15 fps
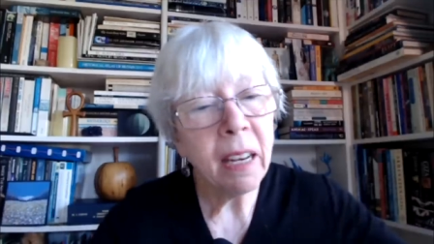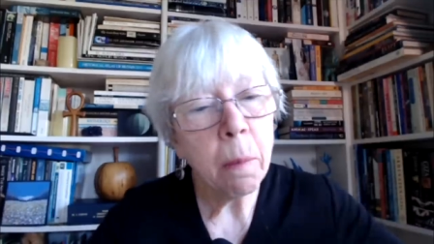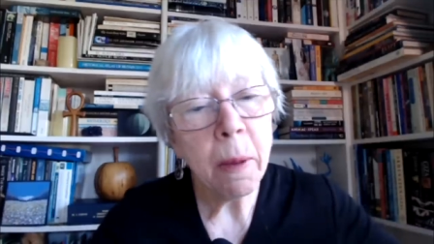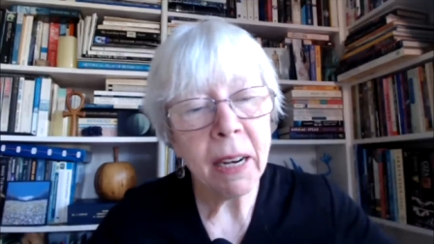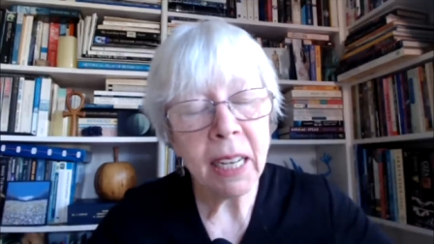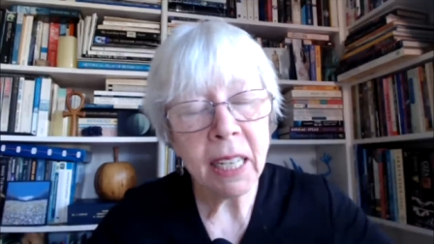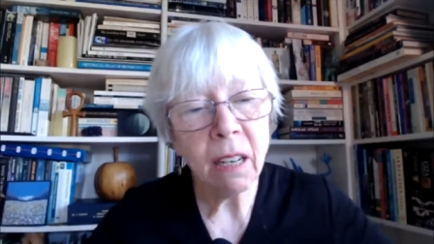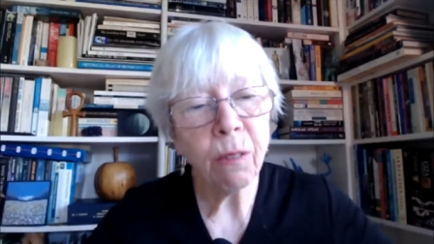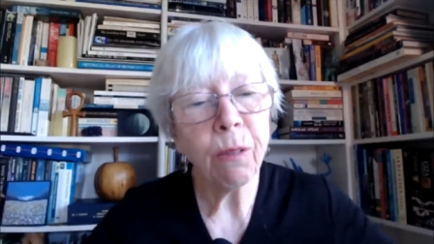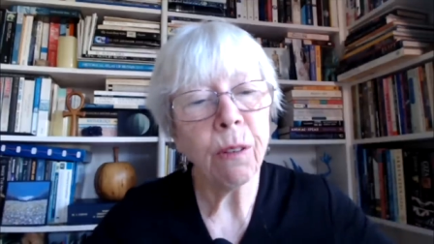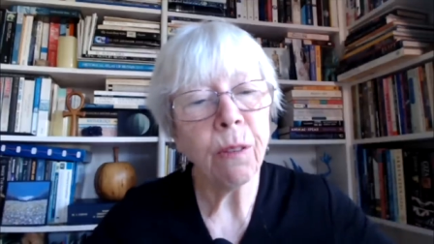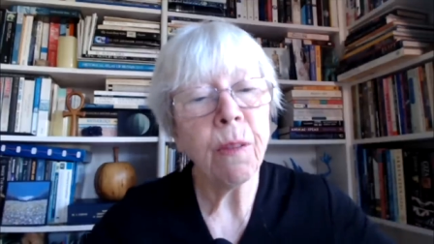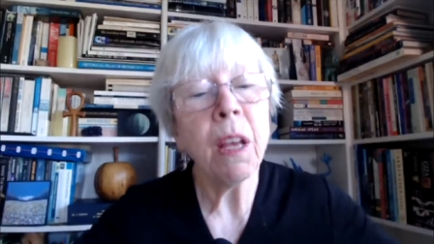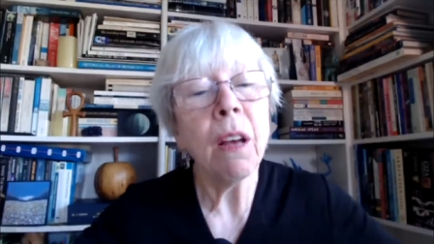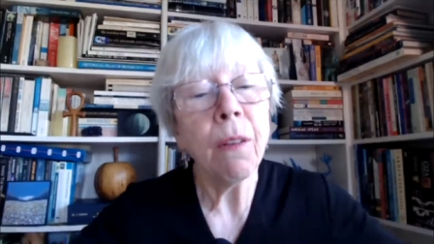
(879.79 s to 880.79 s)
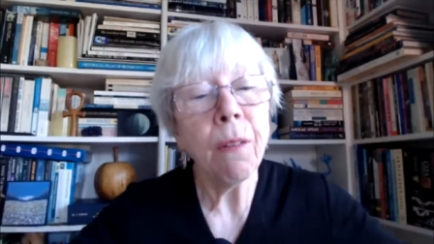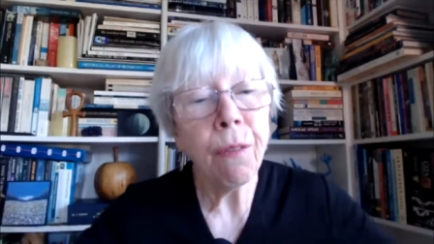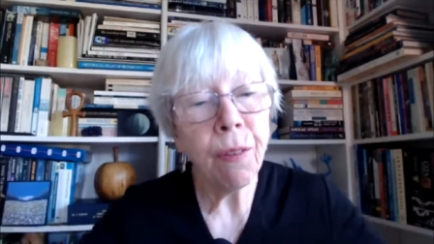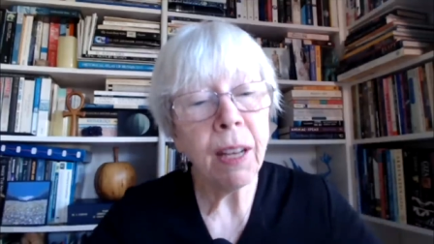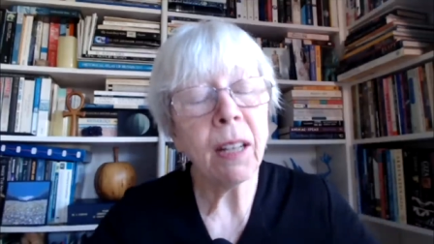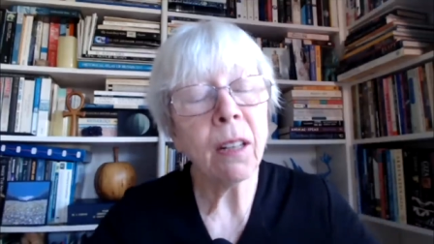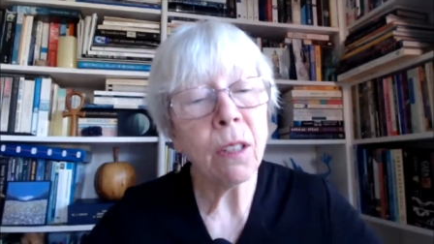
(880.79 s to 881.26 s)
many different
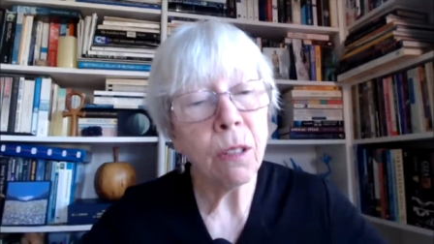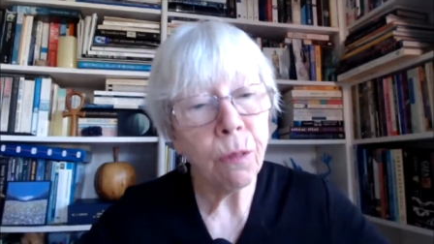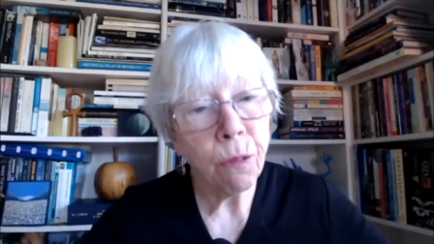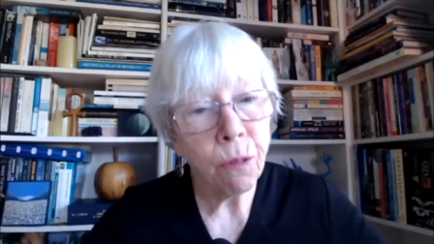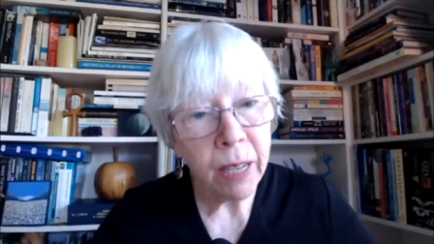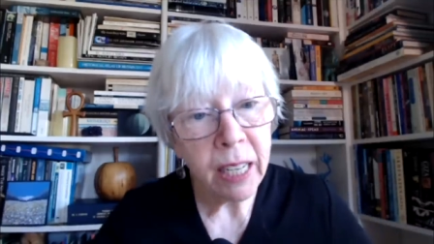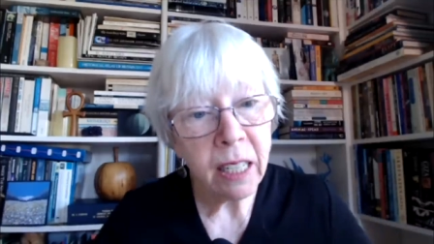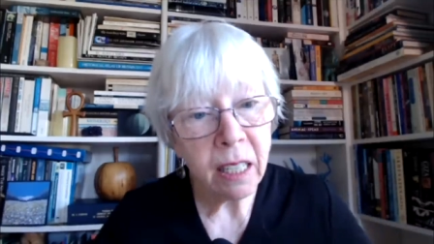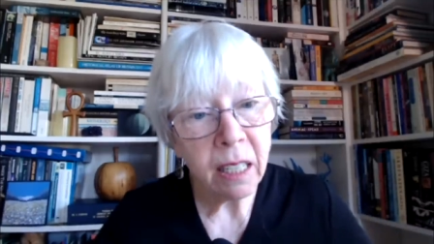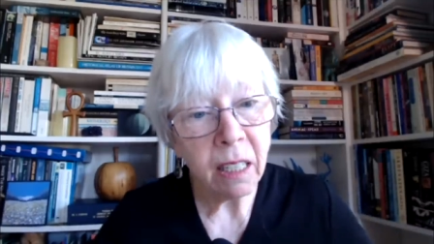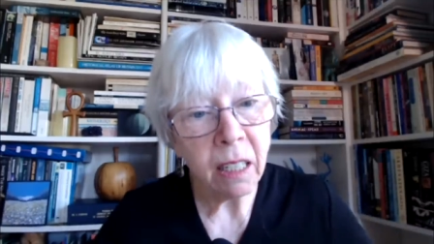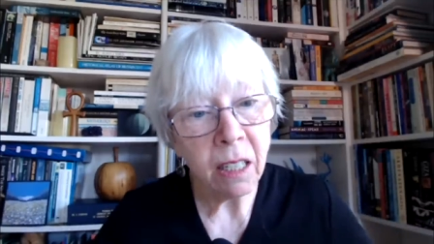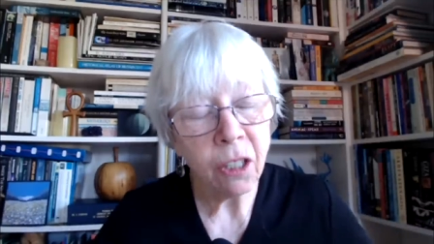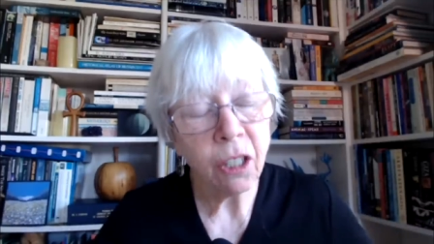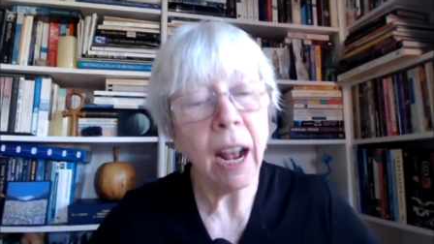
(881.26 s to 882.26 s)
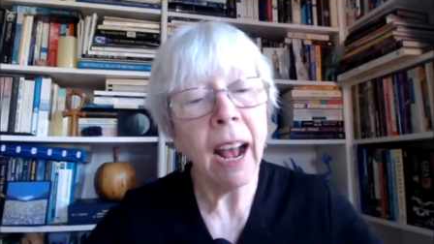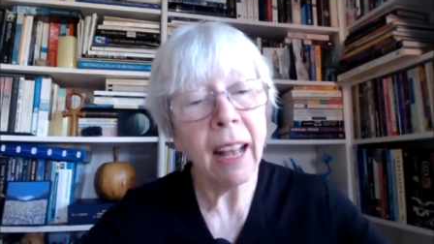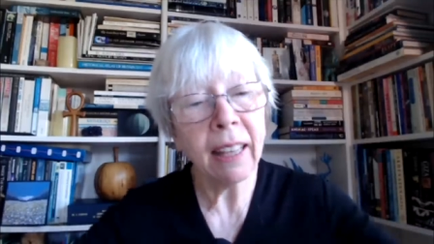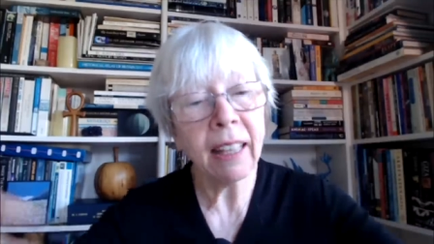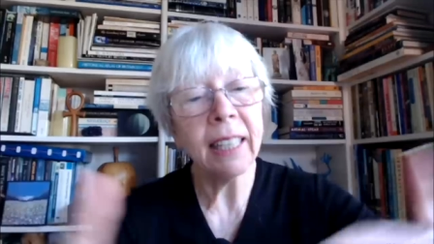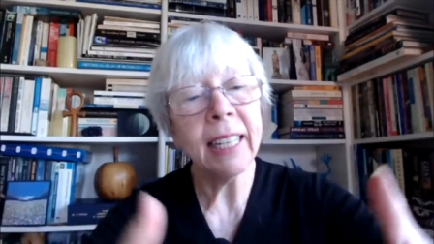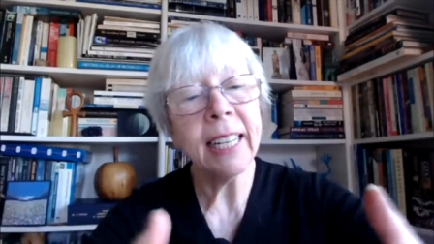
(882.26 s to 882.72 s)
fields of research
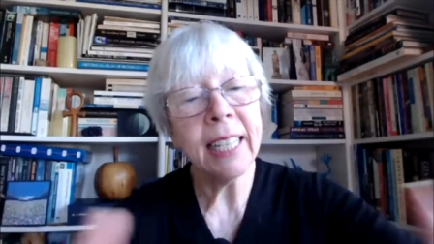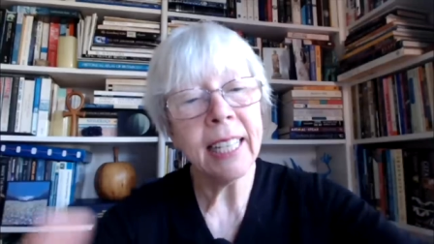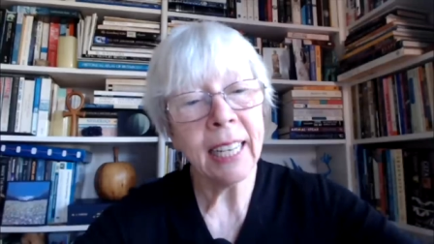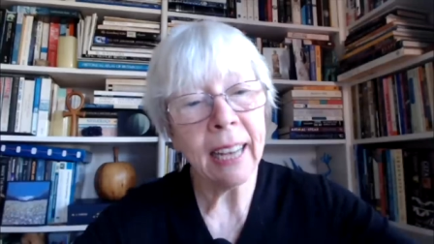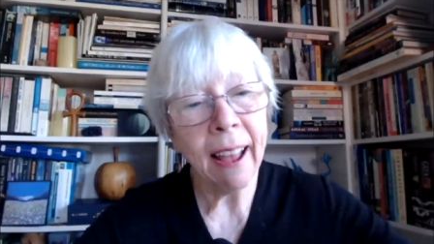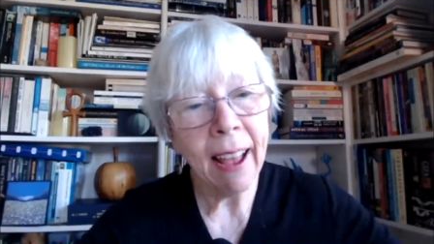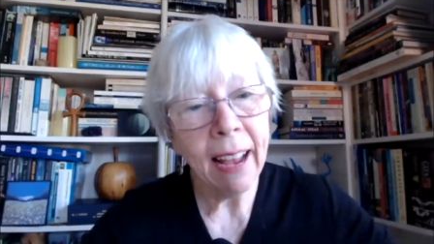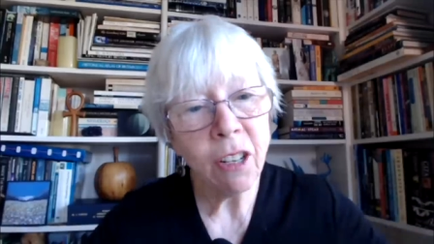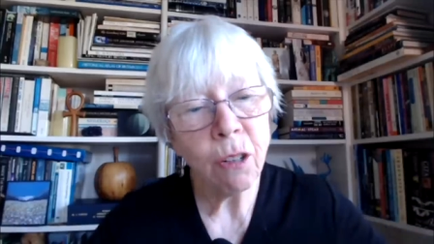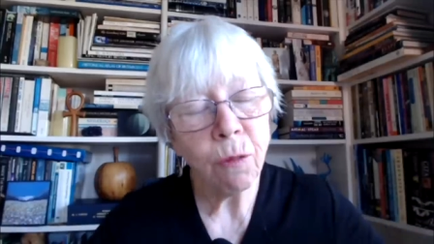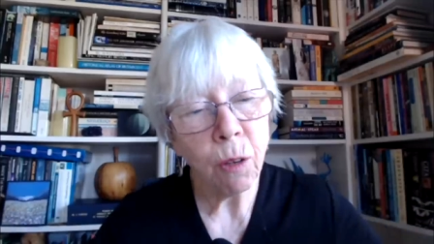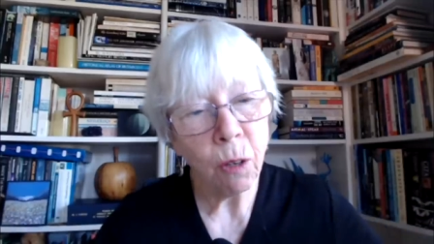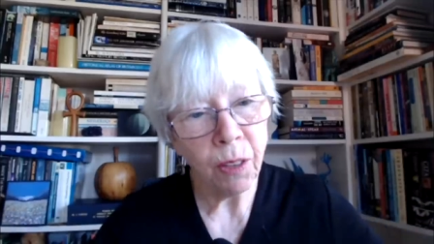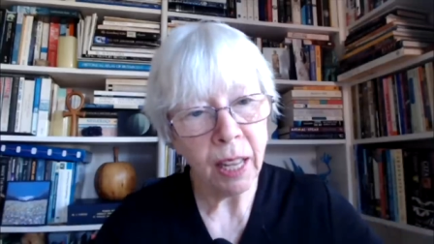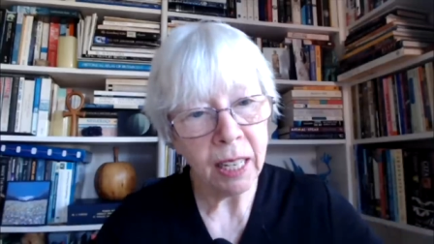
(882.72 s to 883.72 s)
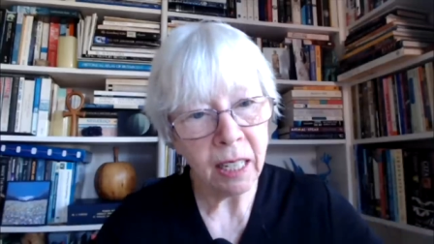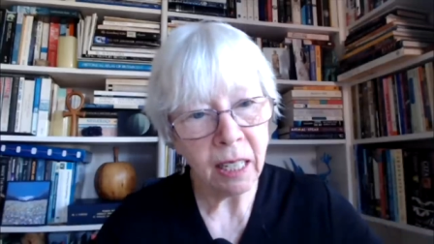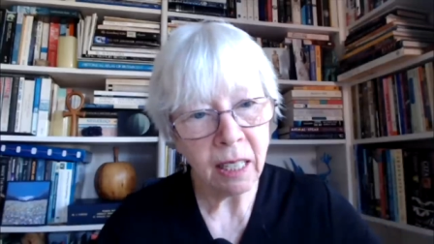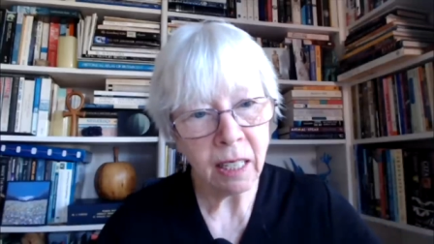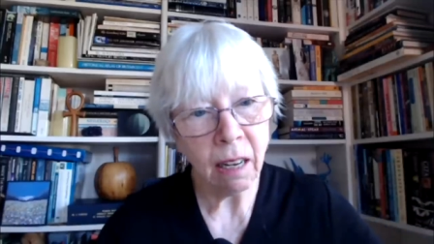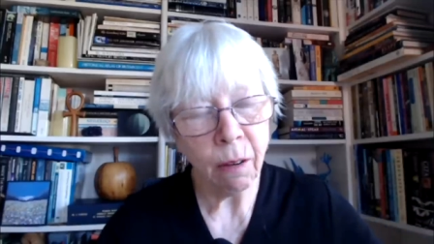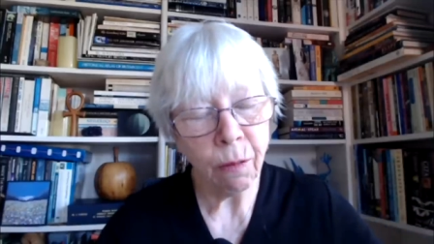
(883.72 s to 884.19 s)
at the leading edge of what they're
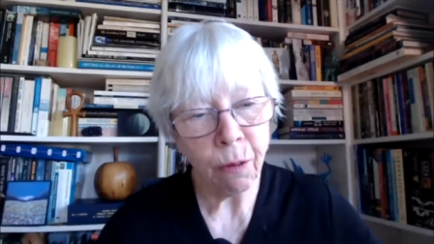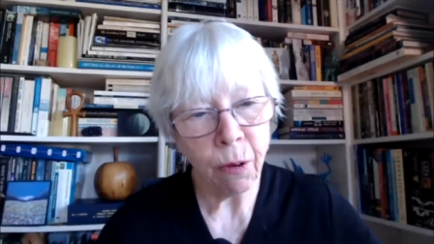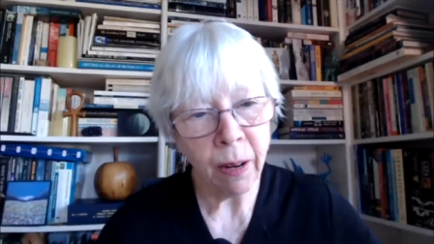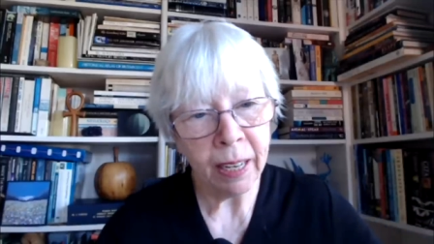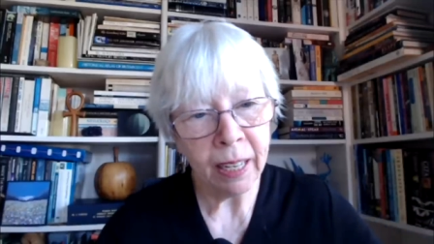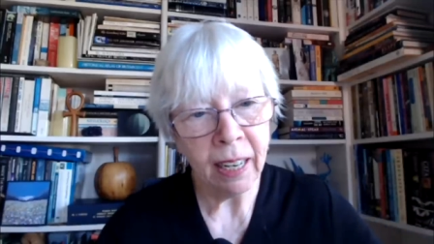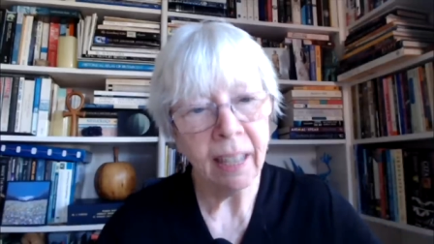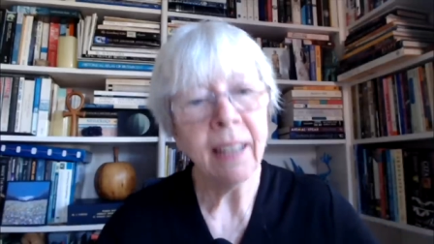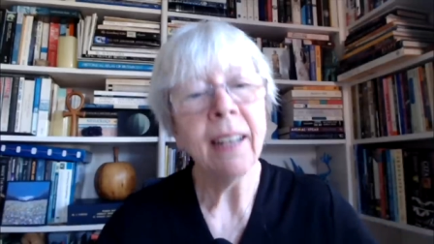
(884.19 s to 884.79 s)
discovering